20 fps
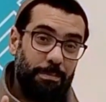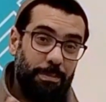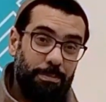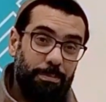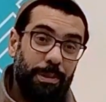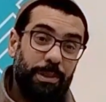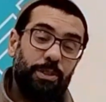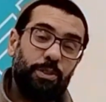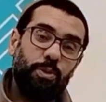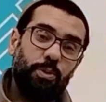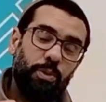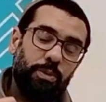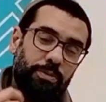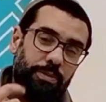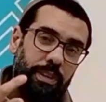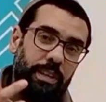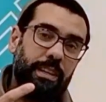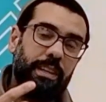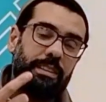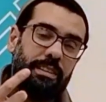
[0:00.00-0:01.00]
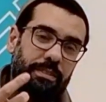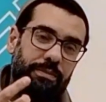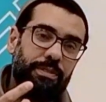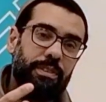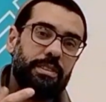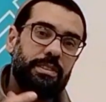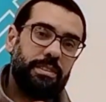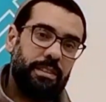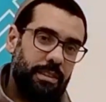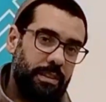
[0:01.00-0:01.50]
But you will feel a
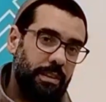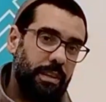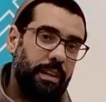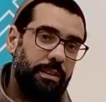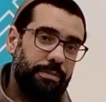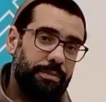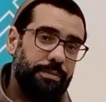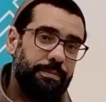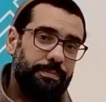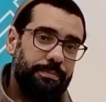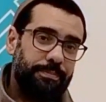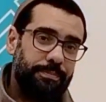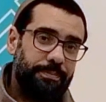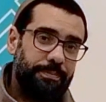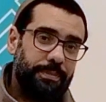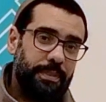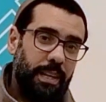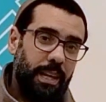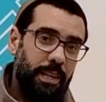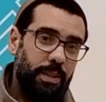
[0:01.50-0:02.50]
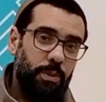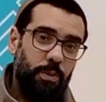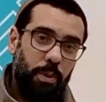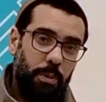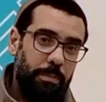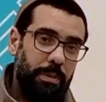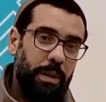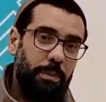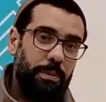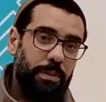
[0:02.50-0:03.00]
difference in your life and you
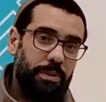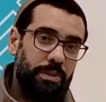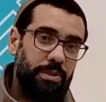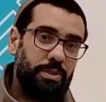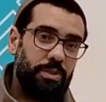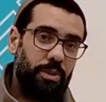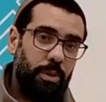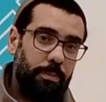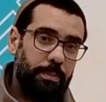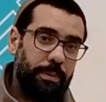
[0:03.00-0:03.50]
won't be able to stop.